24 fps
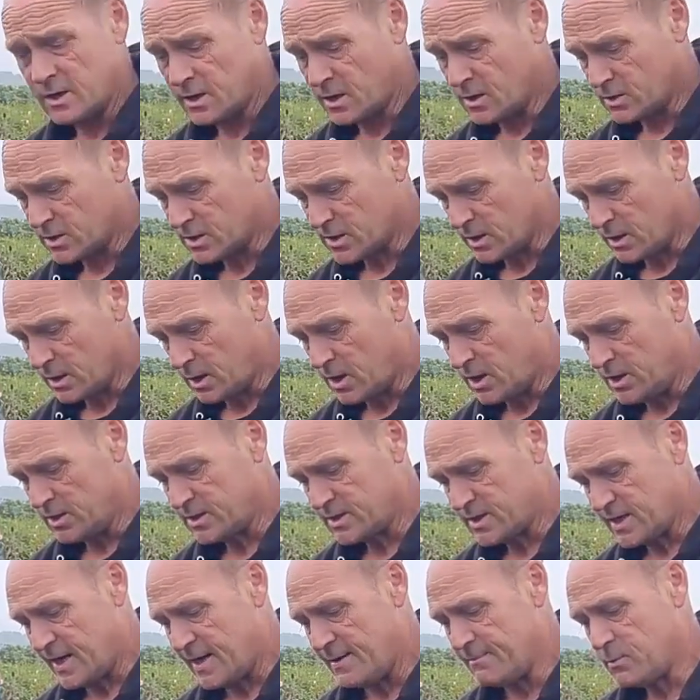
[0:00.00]
because a lot
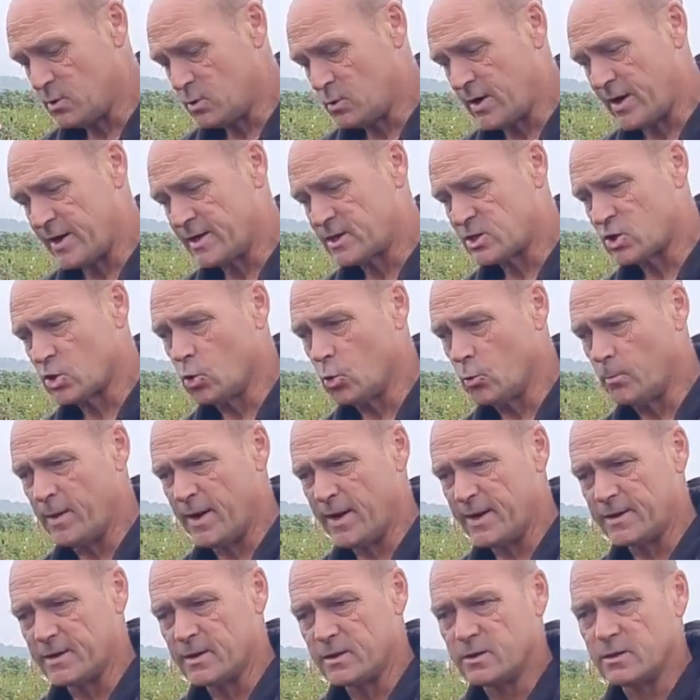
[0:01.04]
of the time they'll get too
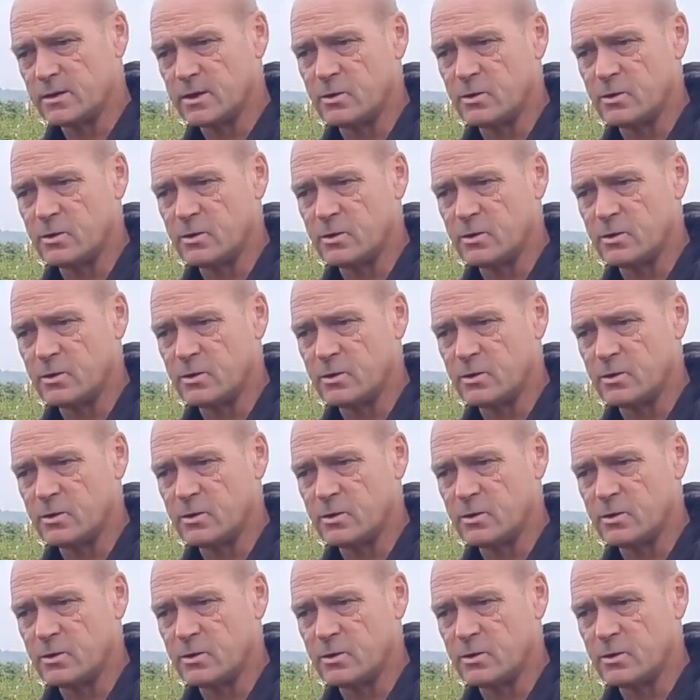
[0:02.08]
big.